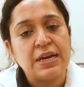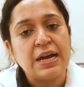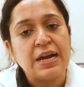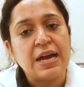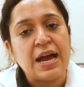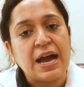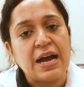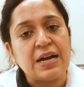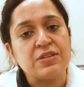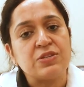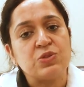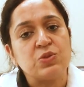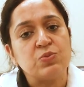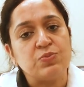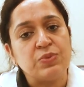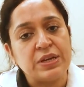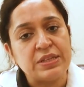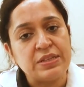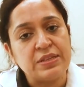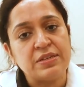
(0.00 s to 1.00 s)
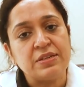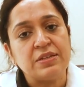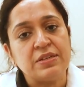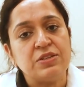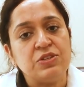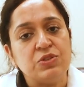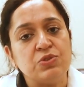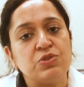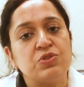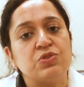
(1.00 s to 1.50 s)
as to whether
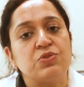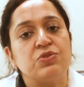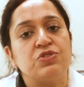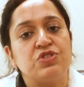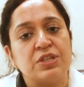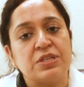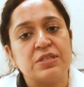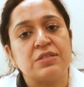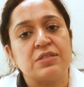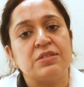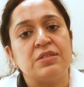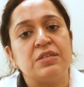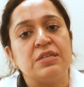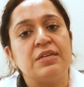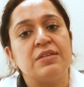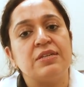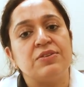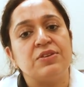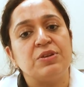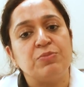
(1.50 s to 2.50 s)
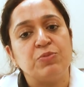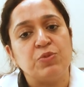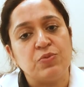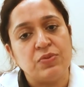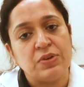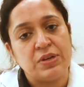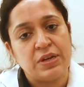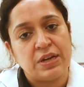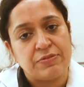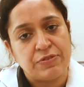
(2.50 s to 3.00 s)
you should just need a removal
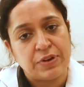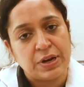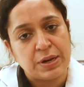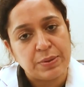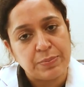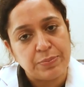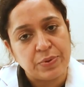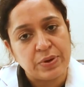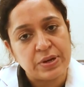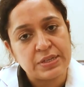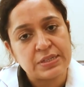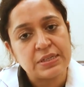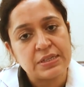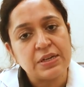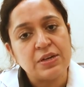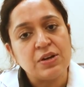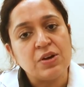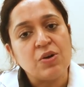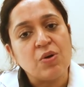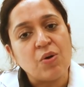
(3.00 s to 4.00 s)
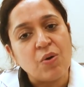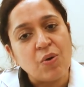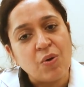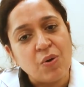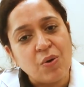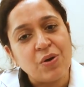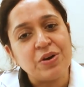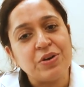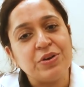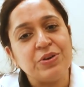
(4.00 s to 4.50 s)
of fibroid
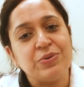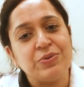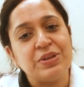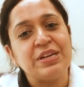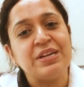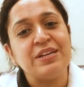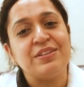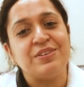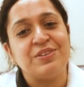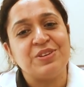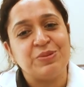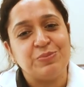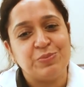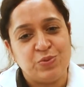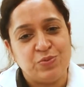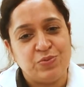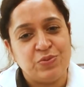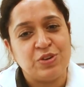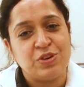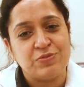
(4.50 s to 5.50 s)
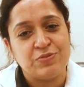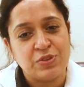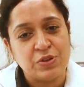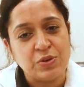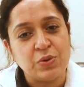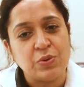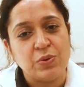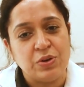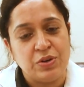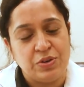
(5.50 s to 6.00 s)
or you need the removal of the
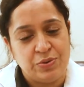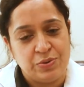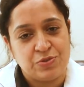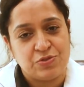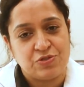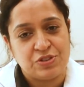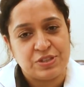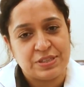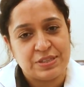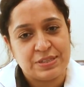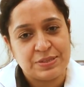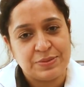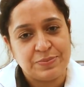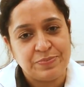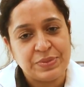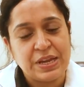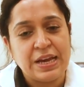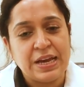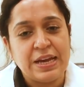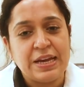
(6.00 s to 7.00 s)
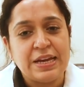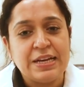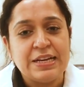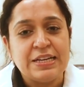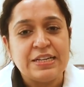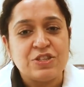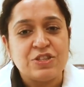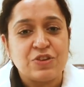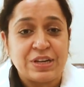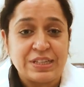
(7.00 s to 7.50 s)
whole uterus.
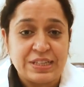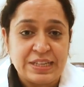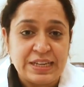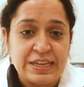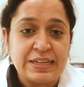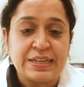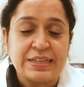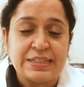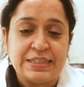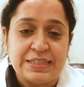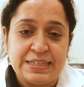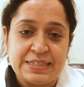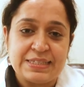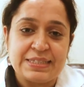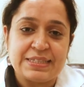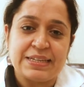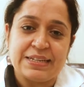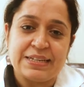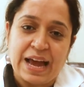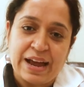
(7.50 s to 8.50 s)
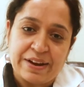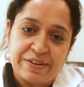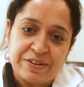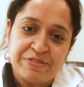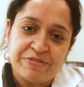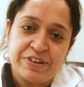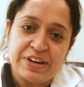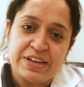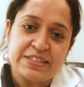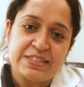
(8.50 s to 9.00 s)
So I think this
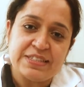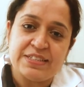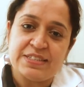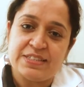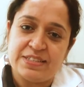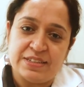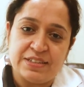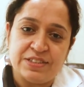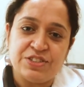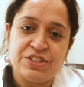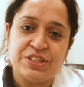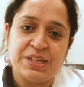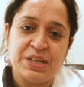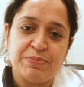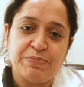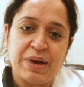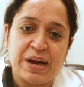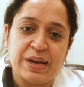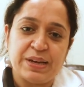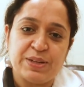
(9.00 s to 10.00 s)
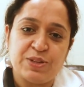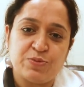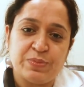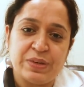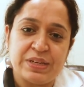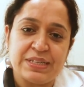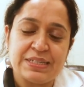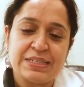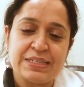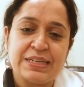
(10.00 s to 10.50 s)
clarifies the surgical
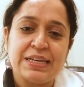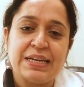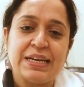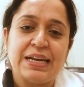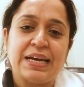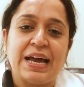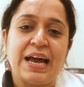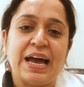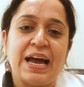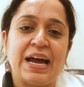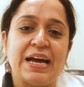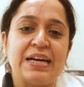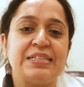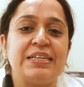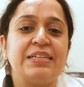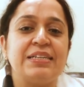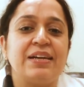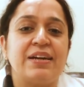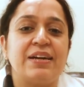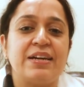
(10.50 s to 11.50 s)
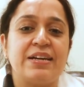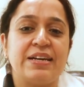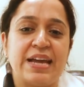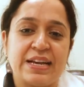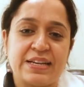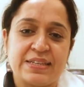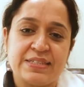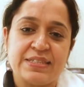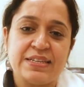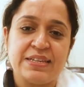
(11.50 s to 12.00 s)
management, and in our next
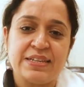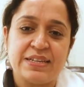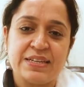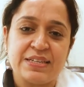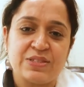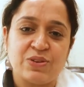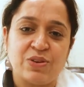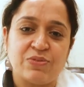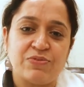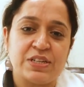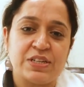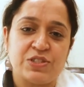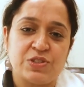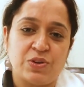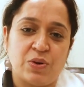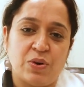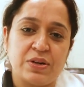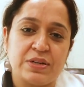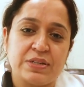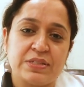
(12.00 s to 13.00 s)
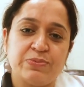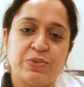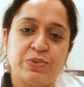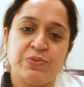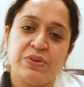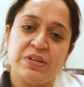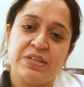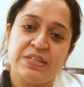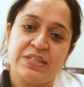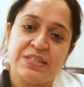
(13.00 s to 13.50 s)
series of our talks, we
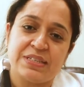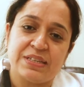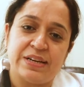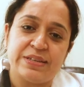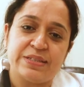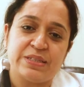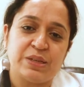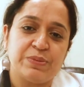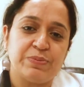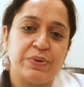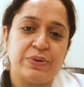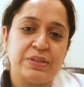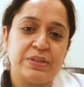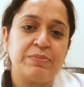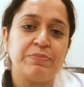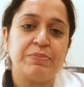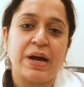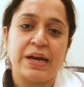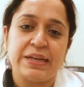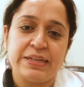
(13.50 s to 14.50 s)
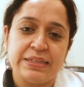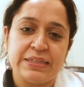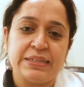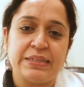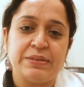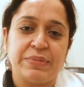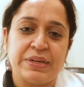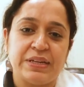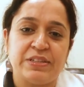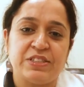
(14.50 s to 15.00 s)
will discuss about the medical
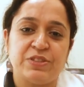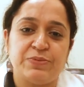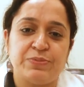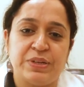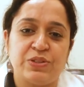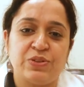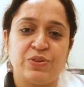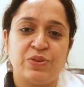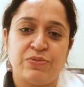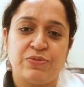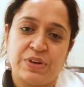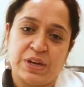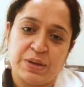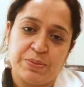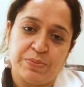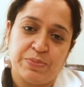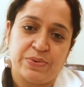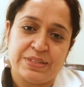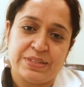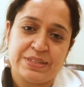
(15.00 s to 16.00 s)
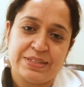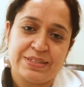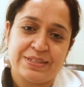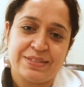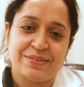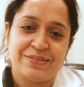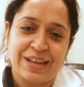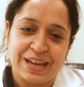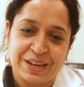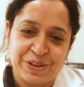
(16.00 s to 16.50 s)
management of fibroids.
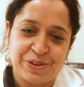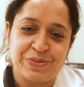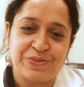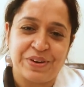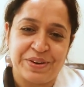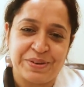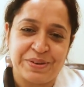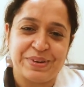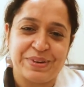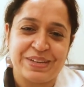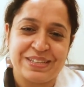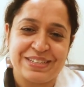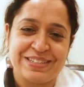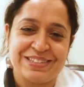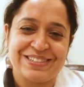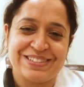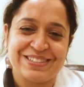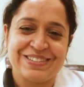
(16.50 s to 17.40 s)
Thank you very much.